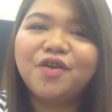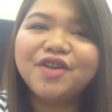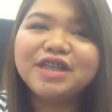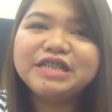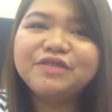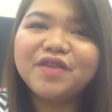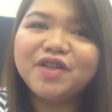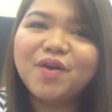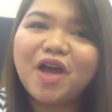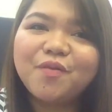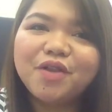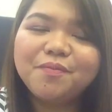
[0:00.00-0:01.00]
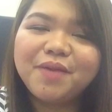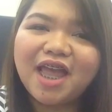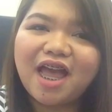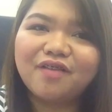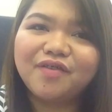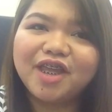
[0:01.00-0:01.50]
For this video, I will be
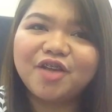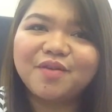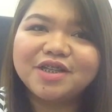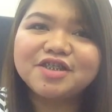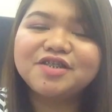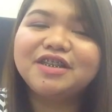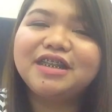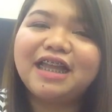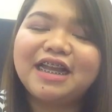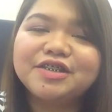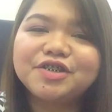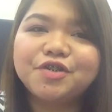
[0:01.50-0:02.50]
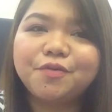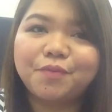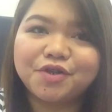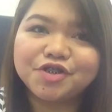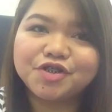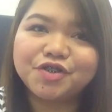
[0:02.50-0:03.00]
having a question and answer
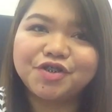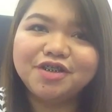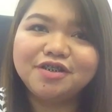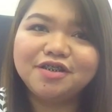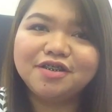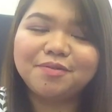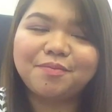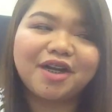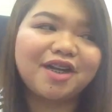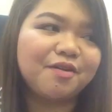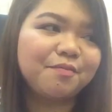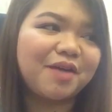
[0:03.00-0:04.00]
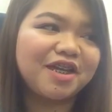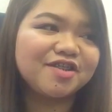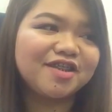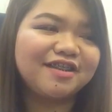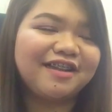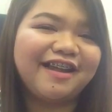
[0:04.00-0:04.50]
portion. Parang
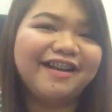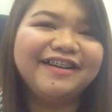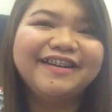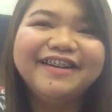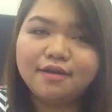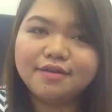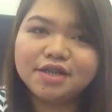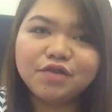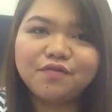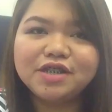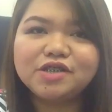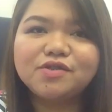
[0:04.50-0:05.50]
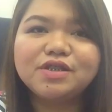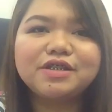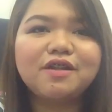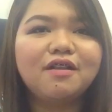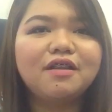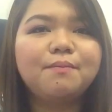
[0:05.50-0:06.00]
pageant lang. This video is
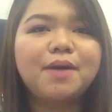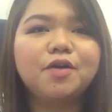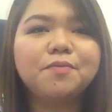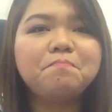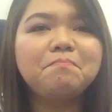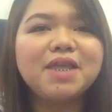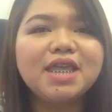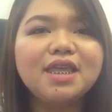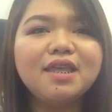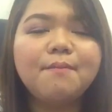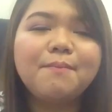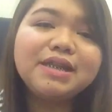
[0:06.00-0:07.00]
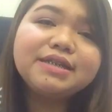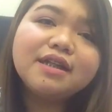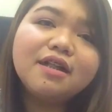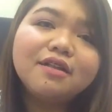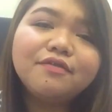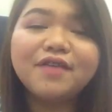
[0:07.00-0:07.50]
all about me,
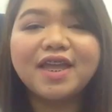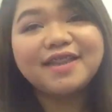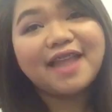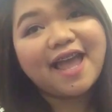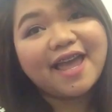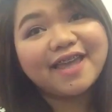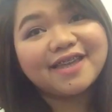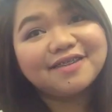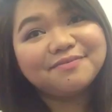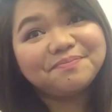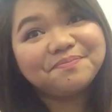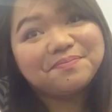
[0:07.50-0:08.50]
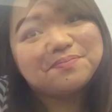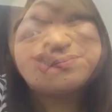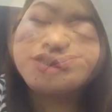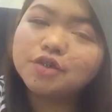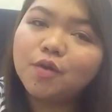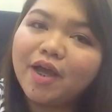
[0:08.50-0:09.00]
myself, and I.
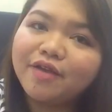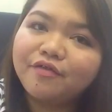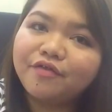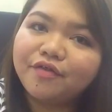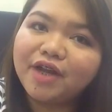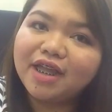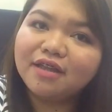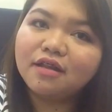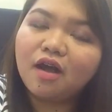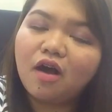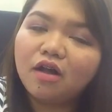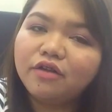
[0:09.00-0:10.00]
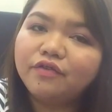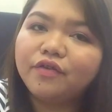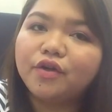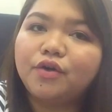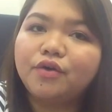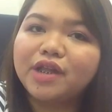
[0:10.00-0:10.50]
So I've read all of
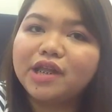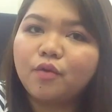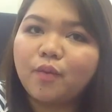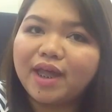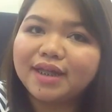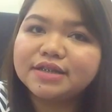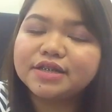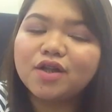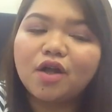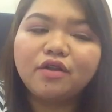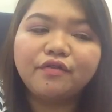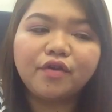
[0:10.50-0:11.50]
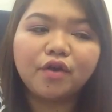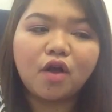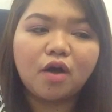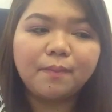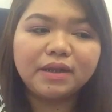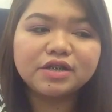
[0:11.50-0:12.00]
your requests, all of your
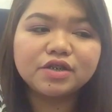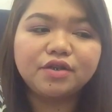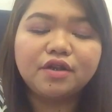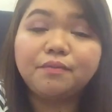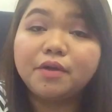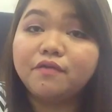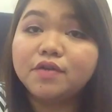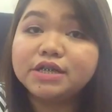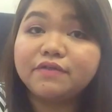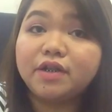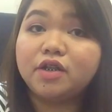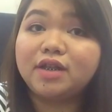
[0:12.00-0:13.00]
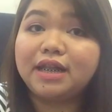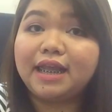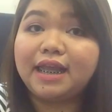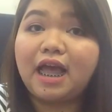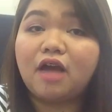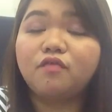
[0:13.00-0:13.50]
comments on the previous video that
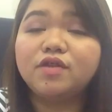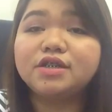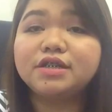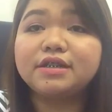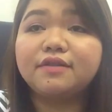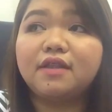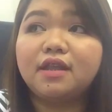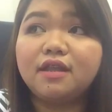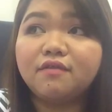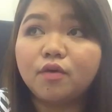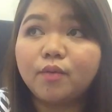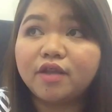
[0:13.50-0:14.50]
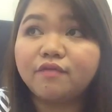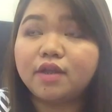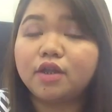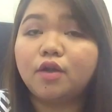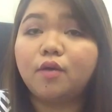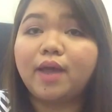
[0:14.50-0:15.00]
I have, which is a giveaway
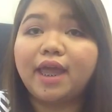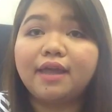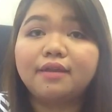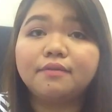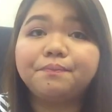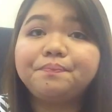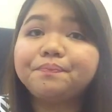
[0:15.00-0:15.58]
video, and